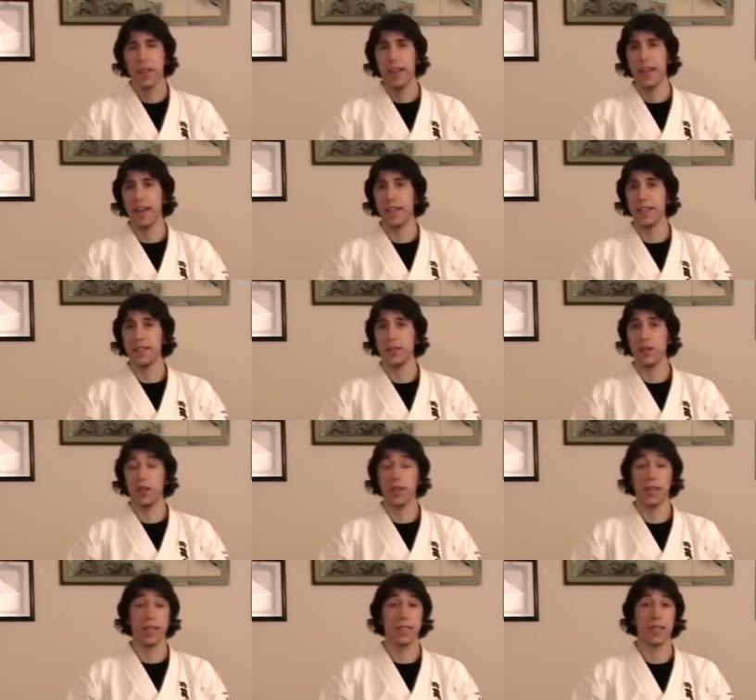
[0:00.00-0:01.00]
And a
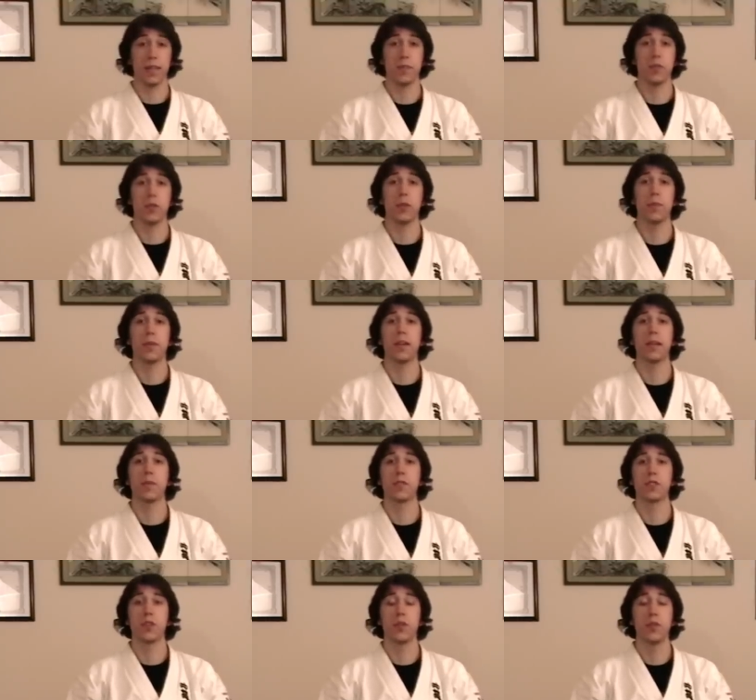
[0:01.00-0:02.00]
lot of times you can become
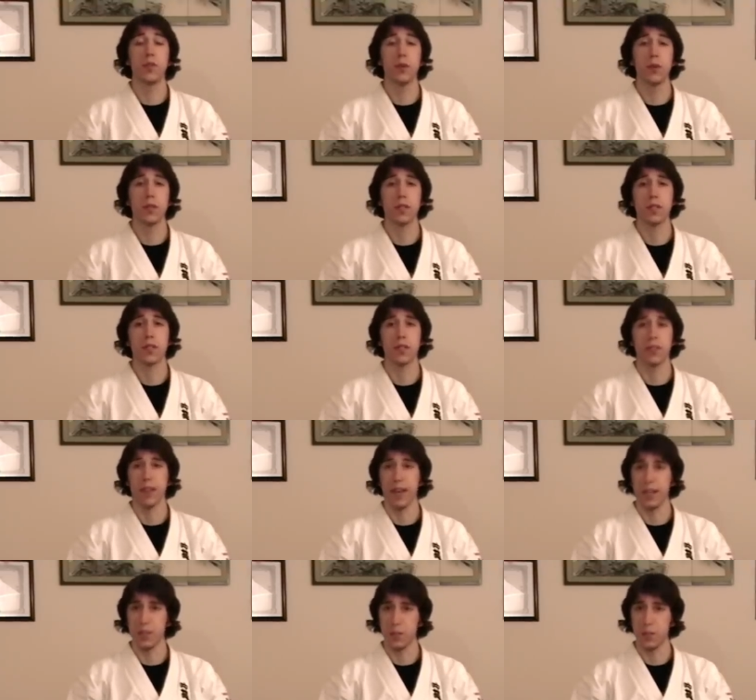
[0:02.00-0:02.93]
so focused on that,